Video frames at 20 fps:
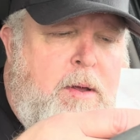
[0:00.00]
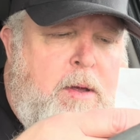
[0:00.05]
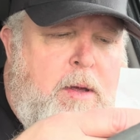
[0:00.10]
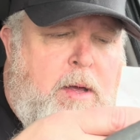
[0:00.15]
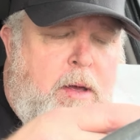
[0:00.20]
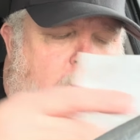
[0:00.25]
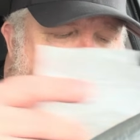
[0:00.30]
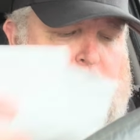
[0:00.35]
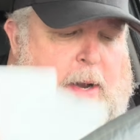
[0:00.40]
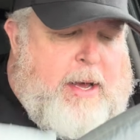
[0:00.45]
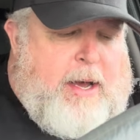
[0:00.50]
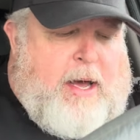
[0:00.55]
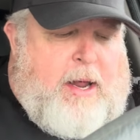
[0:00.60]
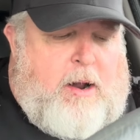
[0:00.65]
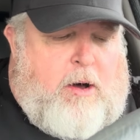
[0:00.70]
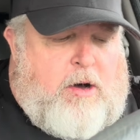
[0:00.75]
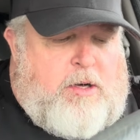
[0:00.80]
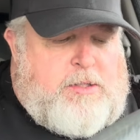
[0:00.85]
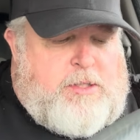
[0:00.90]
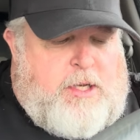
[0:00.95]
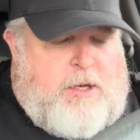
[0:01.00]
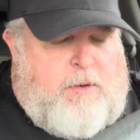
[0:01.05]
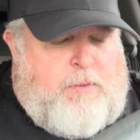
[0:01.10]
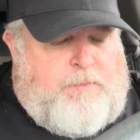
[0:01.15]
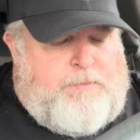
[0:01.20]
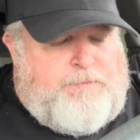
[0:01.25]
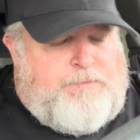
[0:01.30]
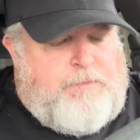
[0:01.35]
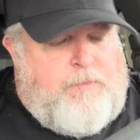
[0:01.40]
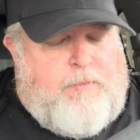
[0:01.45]
And what I got also
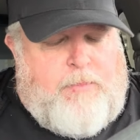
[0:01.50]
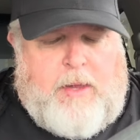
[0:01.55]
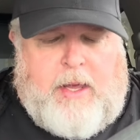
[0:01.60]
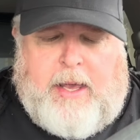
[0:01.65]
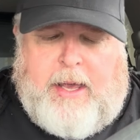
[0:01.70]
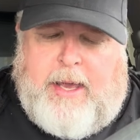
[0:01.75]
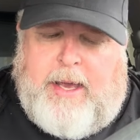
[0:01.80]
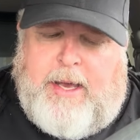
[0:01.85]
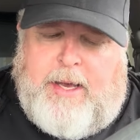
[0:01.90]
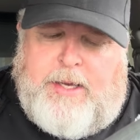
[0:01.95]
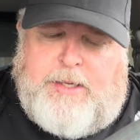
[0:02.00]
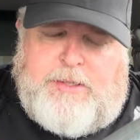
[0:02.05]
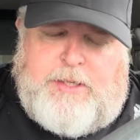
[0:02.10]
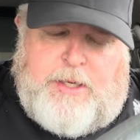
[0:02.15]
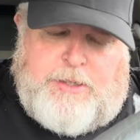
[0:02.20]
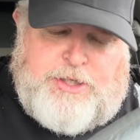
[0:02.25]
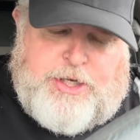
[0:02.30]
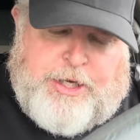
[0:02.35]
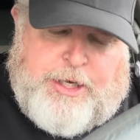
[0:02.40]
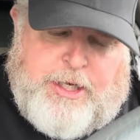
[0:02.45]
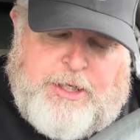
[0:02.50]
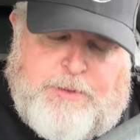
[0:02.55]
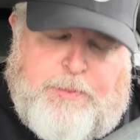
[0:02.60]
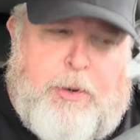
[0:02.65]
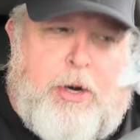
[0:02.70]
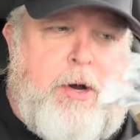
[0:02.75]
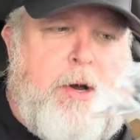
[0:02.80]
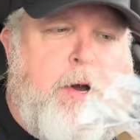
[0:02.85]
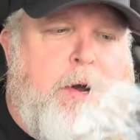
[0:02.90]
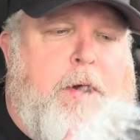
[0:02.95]
is a
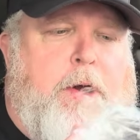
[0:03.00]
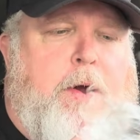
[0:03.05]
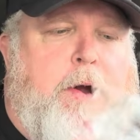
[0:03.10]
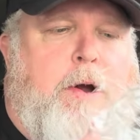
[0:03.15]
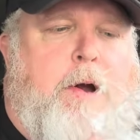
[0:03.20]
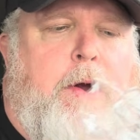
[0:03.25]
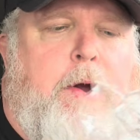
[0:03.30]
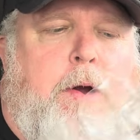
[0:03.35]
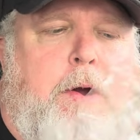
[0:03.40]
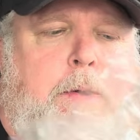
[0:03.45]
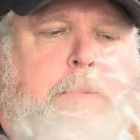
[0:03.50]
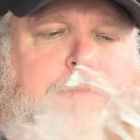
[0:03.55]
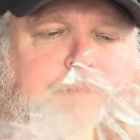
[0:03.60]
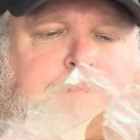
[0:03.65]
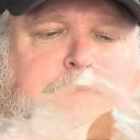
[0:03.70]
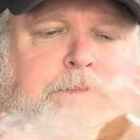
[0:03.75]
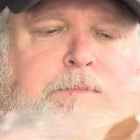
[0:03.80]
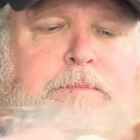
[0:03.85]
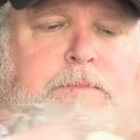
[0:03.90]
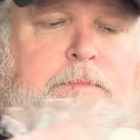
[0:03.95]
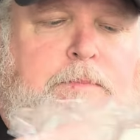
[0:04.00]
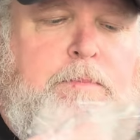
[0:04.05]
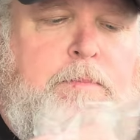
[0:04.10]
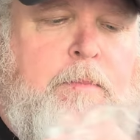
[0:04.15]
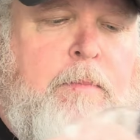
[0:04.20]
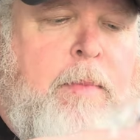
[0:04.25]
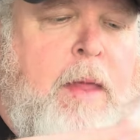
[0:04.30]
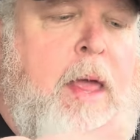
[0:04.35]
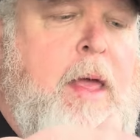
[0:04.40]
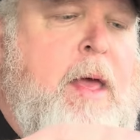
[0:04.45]
cheeseburger.
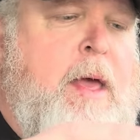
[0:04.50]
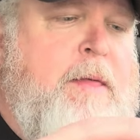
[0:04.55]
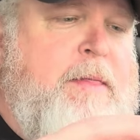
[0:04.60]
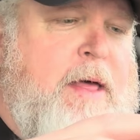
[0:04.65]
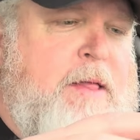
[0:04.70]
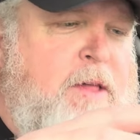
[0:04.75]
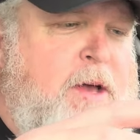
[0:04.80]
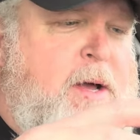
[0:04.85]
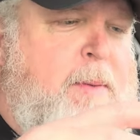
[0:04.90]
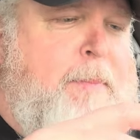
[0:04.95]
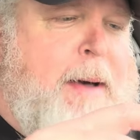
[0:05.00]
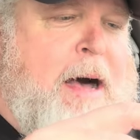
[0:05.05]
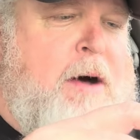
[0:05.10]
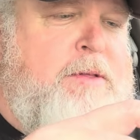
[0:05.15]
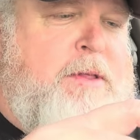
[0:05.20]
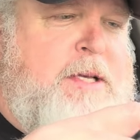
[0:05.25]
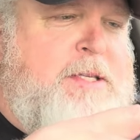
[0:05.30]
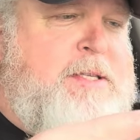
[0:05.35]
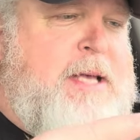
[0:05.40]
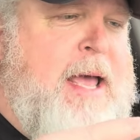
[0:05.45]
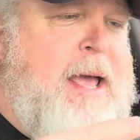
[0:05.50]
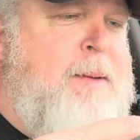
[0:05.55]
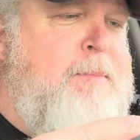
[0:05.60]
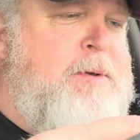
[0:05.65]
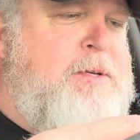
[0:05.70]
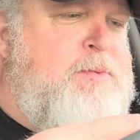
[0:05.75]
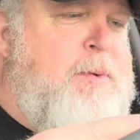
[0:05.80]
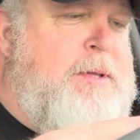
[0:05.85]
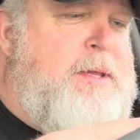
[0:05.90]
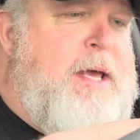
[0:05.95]
They look about the
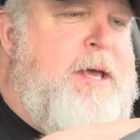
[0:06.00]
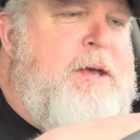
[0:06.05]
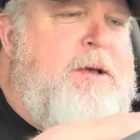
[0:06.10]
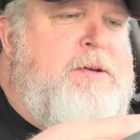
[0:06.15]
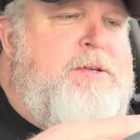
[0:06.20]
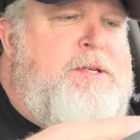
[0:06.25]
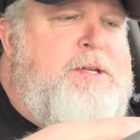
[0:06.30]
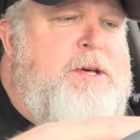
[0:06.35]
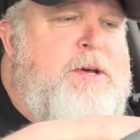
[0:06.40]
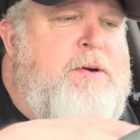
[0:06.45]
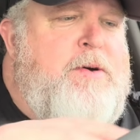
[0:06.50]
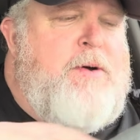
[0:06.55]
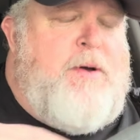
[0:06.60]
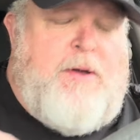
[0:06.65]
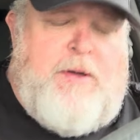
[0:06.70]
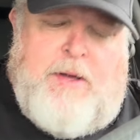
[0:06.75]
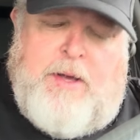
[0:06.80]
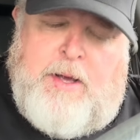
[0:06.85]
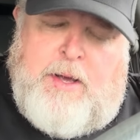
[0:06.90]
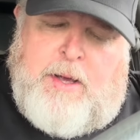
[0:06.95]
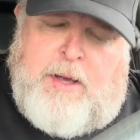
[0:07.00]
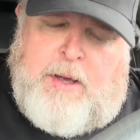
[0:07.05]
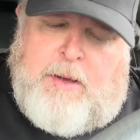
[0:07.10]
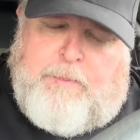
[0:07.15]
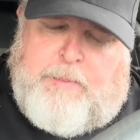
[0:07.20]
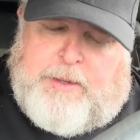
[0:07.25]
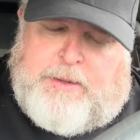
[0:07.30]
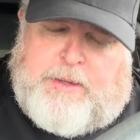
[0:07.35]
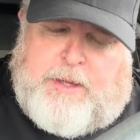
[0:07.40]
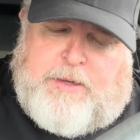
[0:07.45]
same as what they used to.
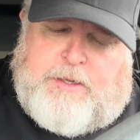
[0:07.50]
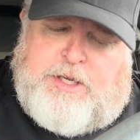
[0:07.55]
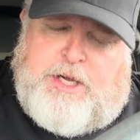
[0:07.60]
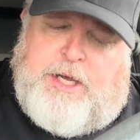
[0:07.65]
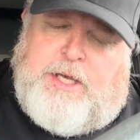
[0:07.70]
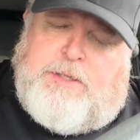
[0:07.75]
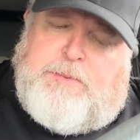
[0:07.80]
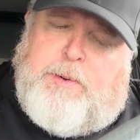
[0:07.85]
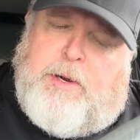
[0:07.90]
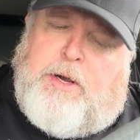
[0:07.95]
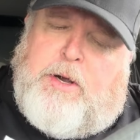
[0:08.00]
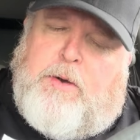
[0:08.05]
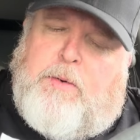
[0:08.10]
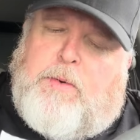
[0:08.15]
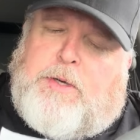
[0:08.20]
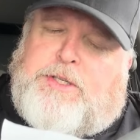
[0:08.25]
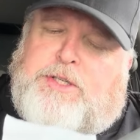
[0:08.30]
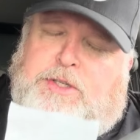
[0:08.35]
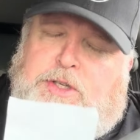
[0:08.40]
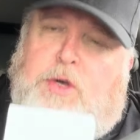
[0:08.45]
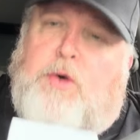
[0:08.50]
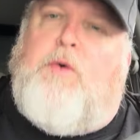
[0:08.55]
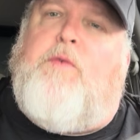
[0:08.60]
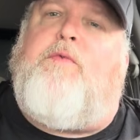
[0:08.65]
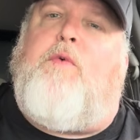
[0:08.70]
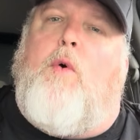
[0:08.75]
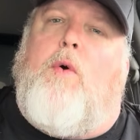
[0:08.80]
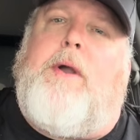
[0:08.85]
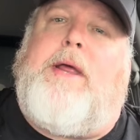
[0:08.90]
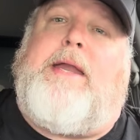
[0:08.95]
But the cheeseburger was
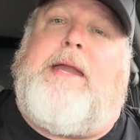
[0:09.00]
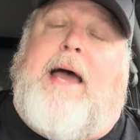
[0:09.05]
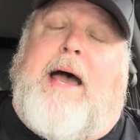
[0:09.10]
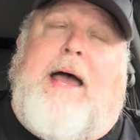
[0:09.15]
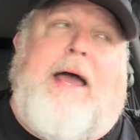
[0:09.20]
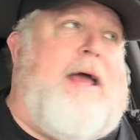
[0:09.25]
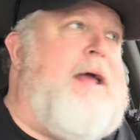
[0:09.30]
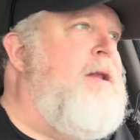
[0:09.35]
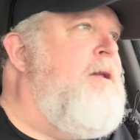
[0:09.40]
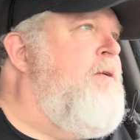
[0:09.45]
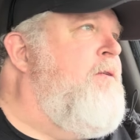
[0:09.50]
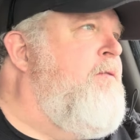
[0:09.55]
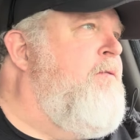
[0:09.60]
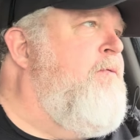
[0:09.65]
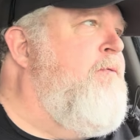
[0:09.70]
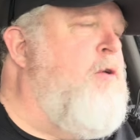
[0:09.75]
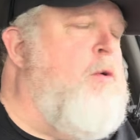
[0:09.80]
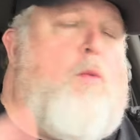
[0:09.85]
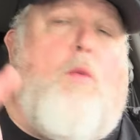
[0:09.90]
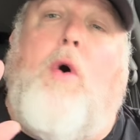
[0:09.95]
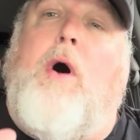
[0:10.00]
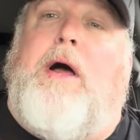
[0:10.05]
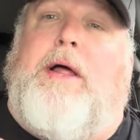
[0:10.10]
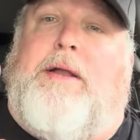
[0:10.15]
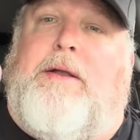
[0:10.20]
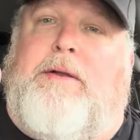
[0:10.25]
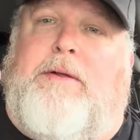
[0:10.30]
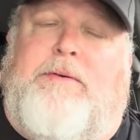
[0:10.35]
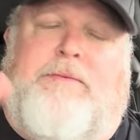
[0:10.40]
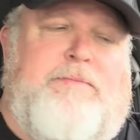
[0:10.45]
249 for
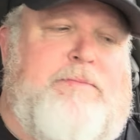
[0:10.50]
one.